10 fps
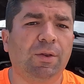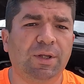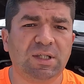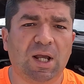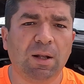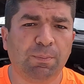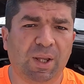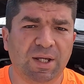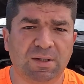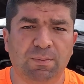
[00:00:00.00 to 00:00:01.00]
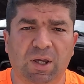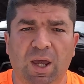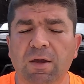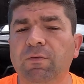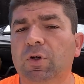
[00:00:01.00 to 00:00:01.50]
this unpleasant
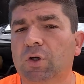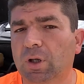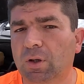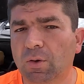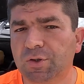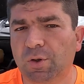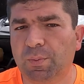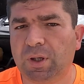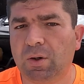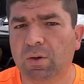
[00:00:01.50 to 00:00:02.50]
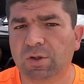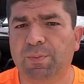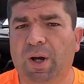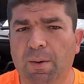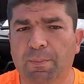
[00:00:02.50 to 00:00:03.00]
behavior can also be caused
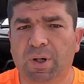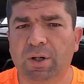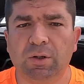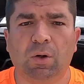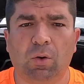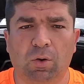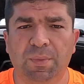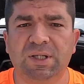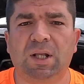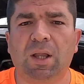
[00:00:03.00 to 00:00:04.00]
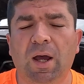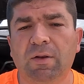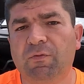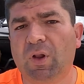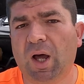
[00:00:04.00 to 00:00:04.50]
by a burnt or
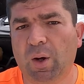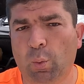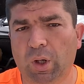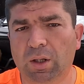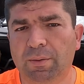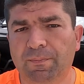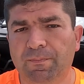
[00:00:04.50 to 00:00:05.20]
misaligned flywheel.